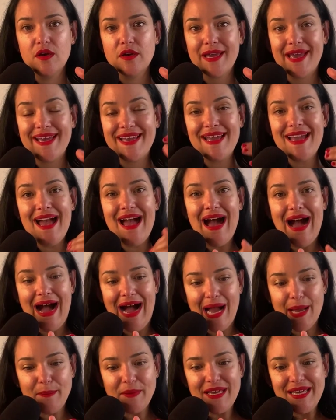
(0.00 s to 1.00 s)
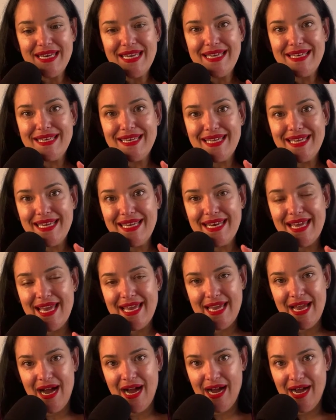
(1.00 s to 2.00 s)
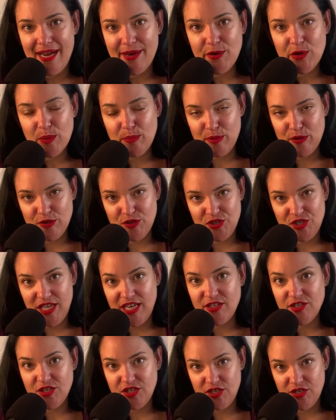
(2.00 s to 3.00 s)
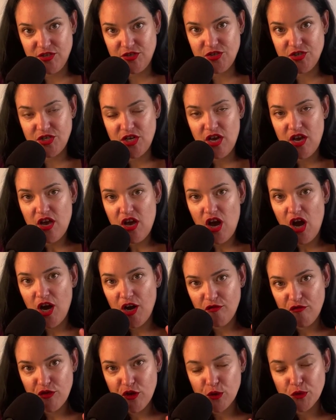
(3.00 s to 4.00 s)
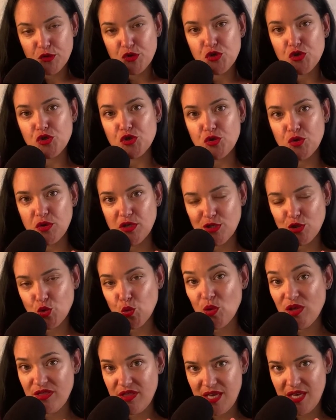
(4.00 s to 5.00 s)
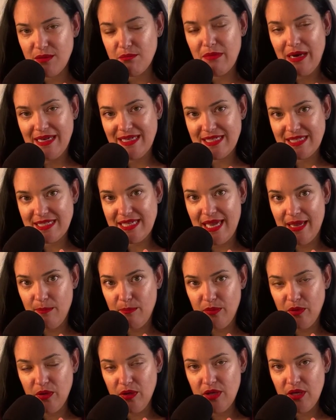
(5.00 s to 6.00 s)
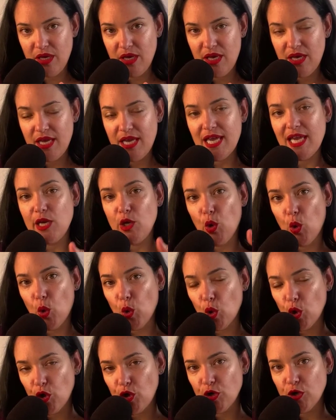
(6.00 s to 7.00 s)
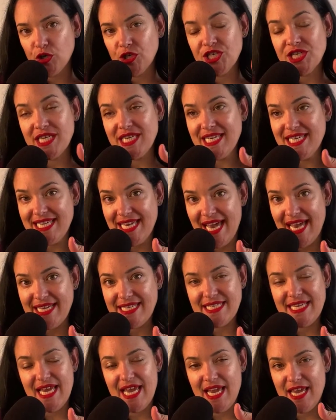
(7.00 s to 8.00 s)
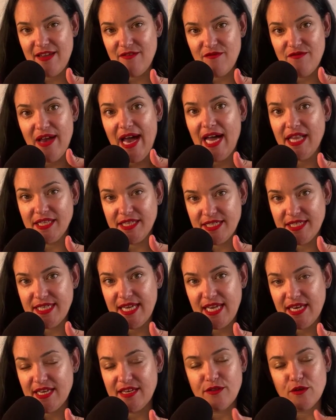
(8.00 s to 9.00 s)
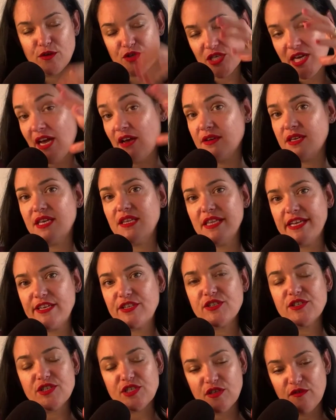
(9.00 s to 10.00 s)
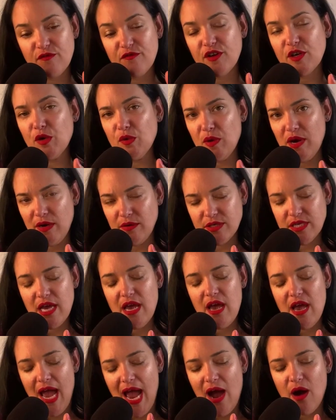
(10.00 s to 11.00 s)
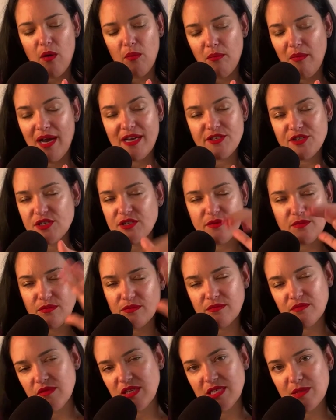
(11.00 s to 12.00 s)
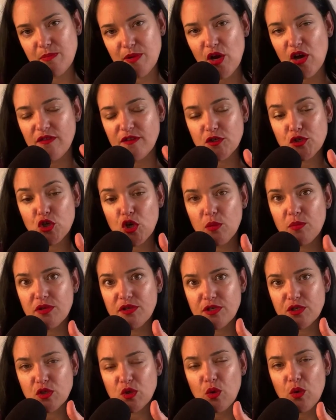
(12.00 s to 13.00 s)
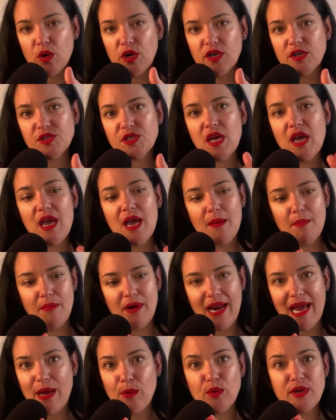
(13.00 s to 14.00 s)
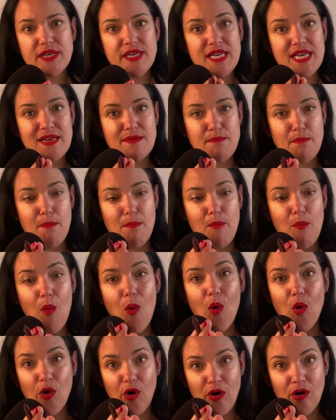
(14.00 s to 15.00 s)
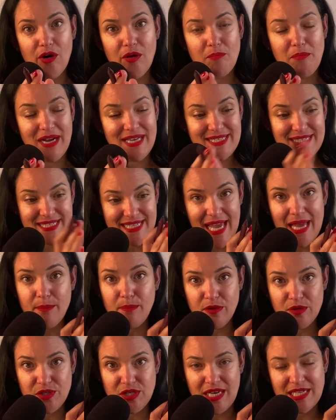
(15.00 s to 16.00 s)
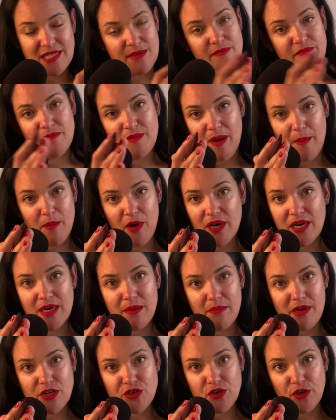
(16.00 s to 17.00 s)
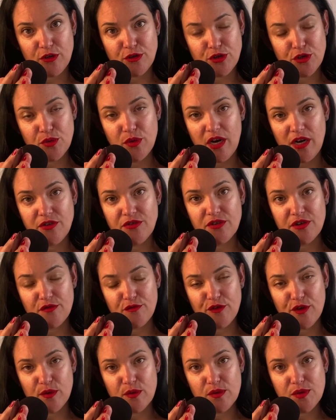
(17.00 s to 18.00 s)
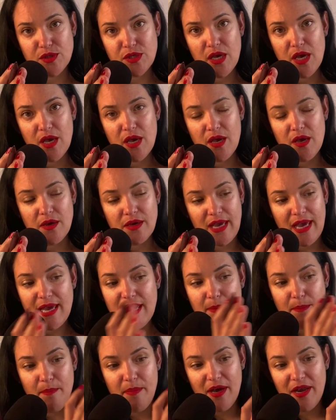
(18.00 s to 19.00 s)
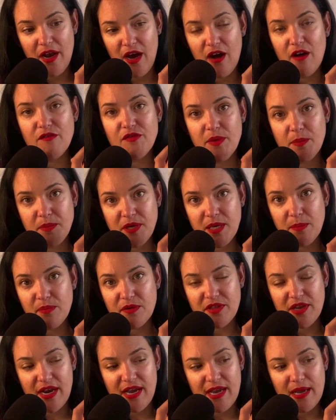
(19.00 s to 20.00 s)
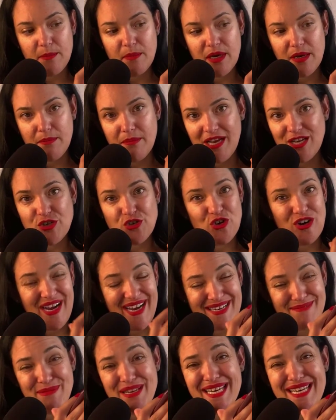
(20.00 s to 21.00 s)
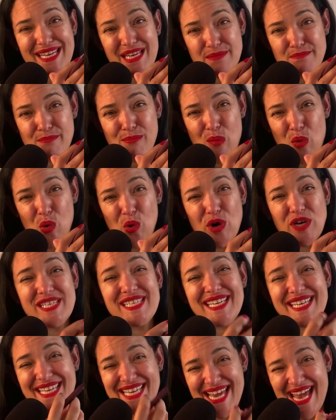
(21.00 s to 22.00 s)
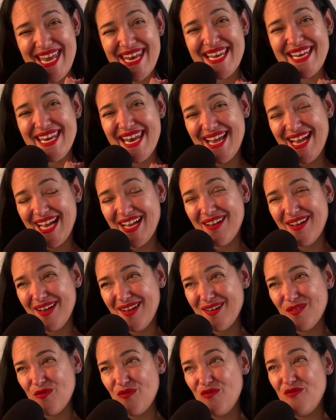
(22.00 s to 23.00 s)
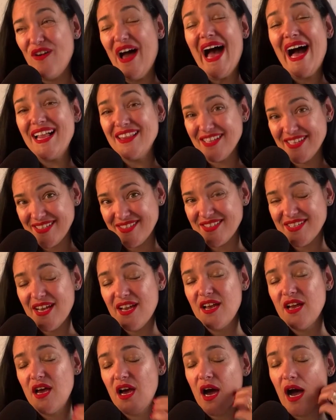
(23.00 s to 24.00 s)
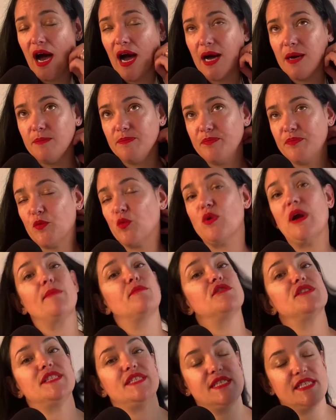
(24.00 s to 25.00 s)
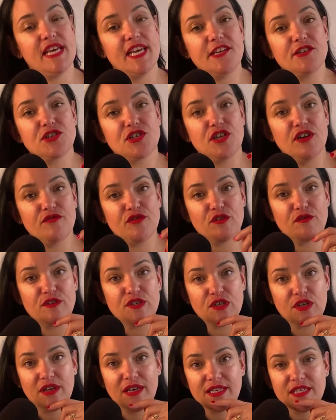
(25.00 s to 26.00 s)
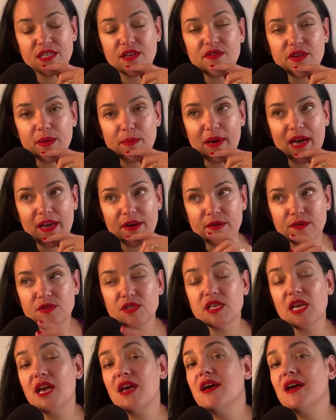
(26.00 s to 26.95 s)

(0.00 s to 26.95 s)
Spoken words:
Okay, I'm going to need a higher percentage of those students within my sample in order to get a valid data. And there's calculations to figure out how much, and that's beyond the scope of this course, but I would need more. My sample size, I'm not going to measure all 200 of those, okay, but of the people that I am going to measure, I'm going to need more to get a valid representation of their physical activity patterns.